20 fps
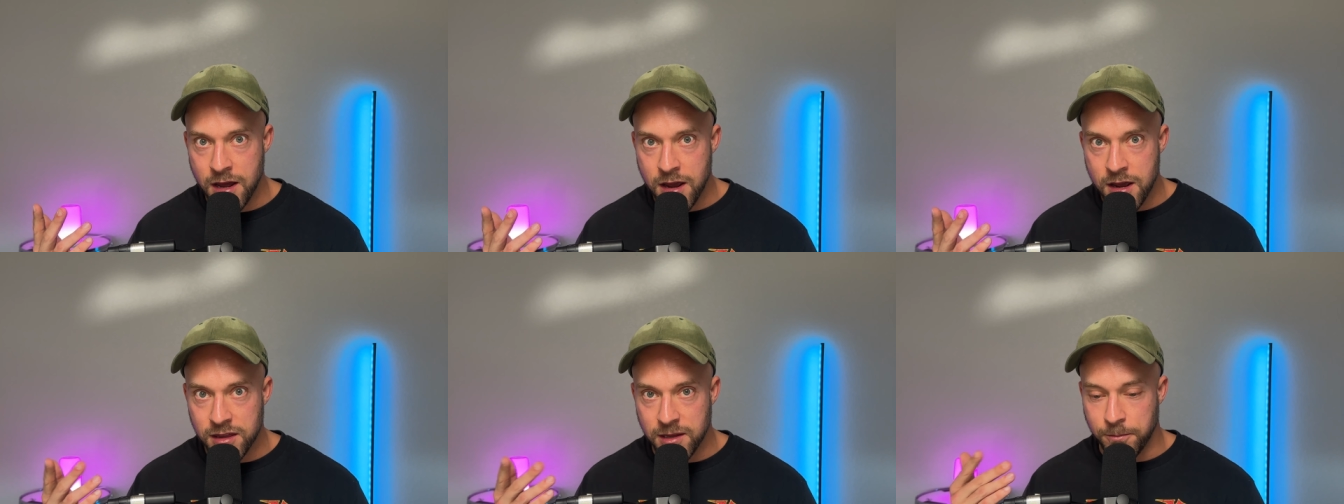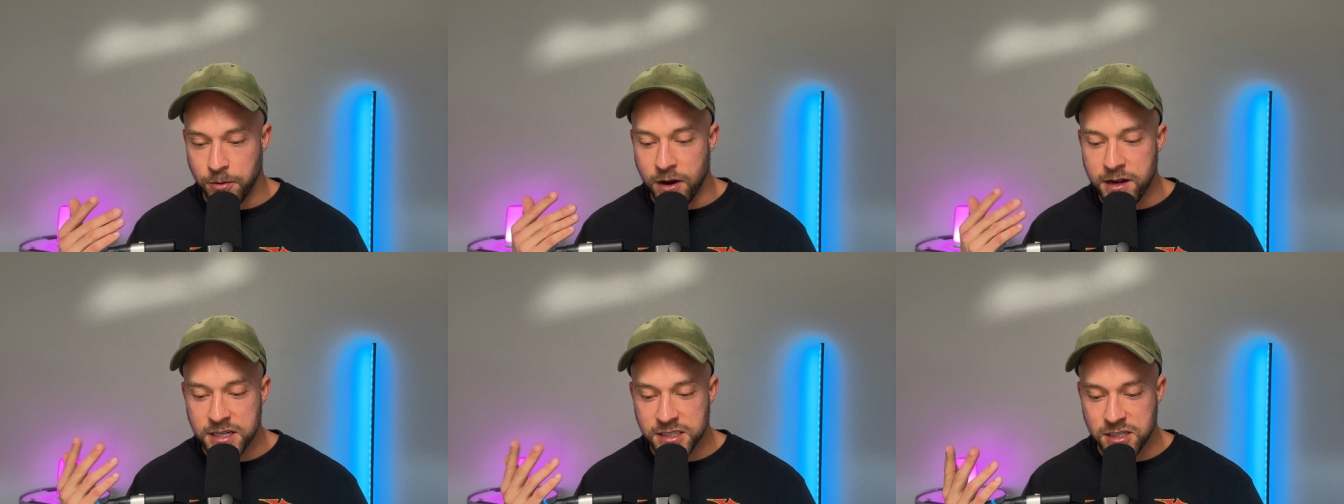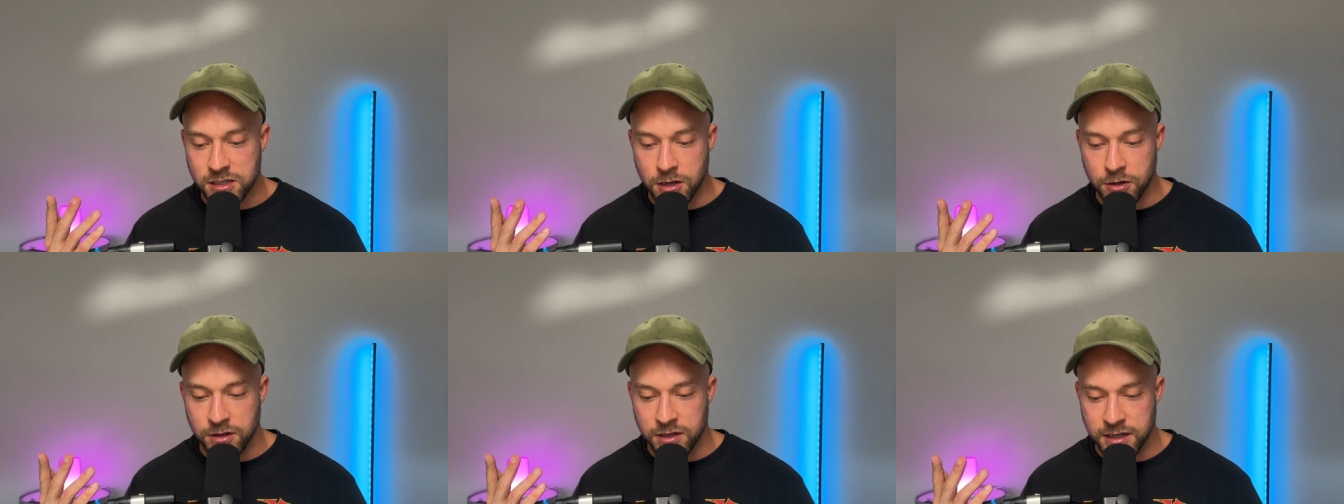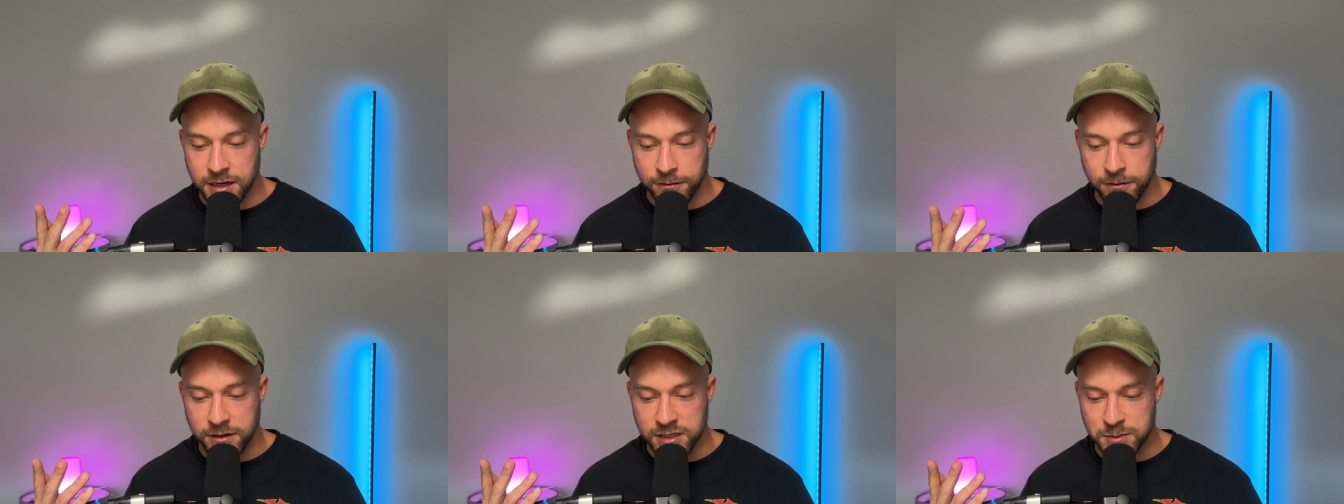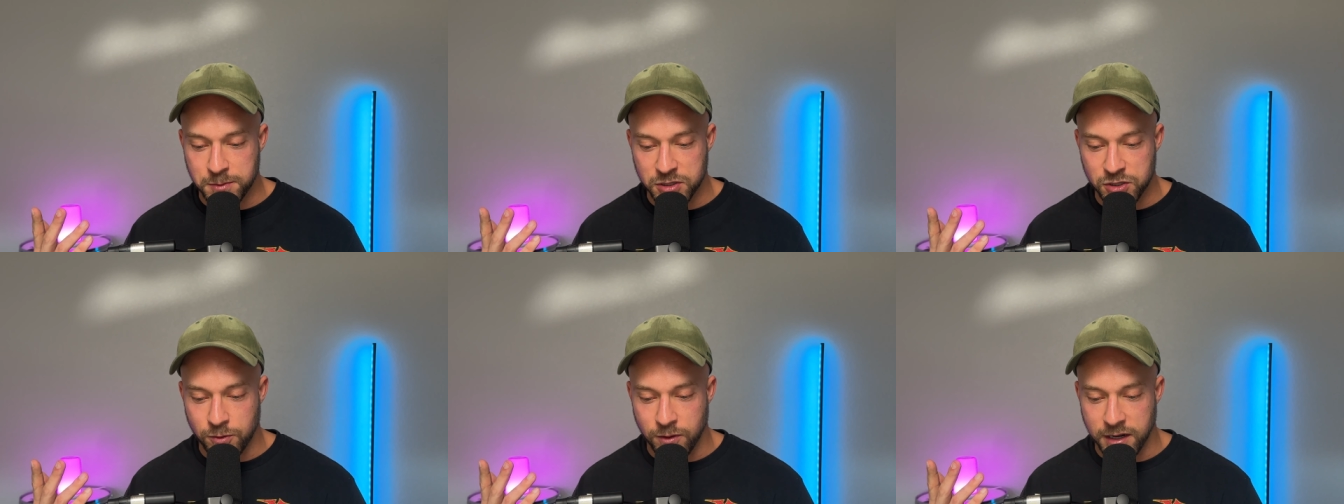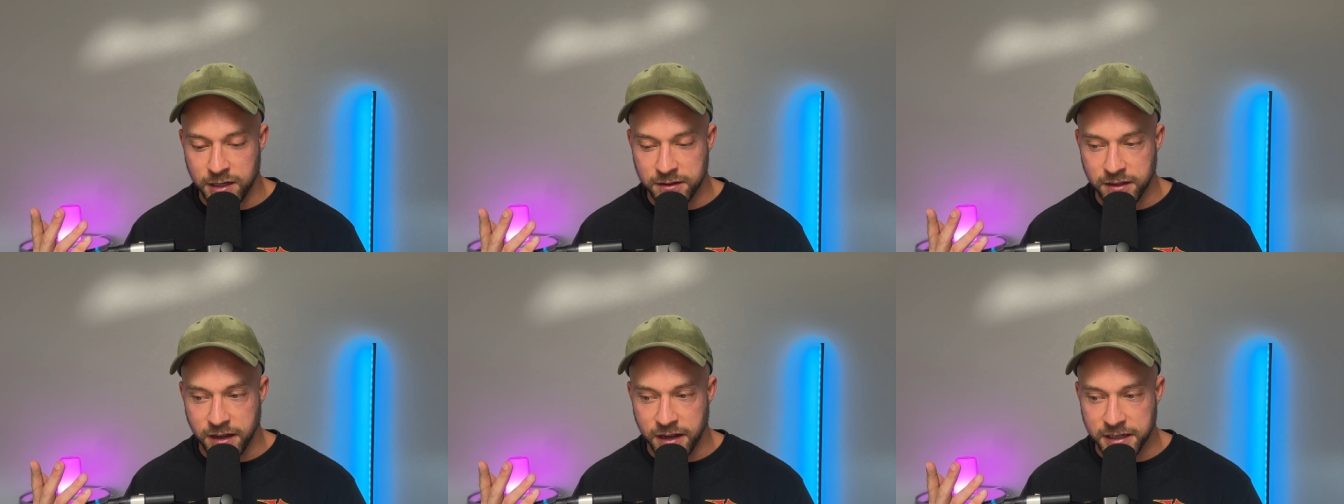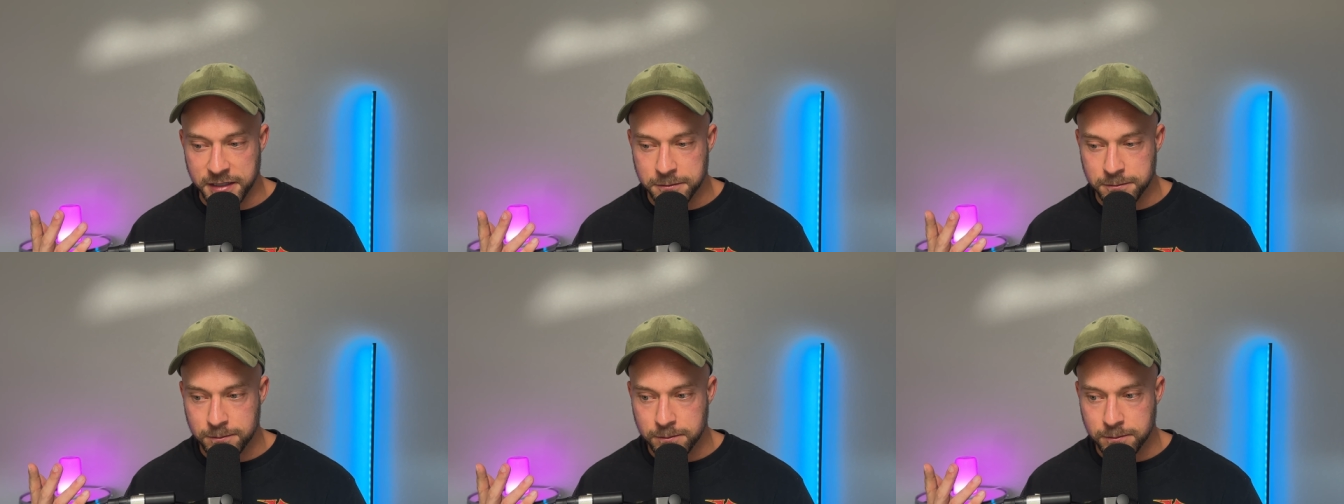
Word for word: The brain doesn't know the difference between like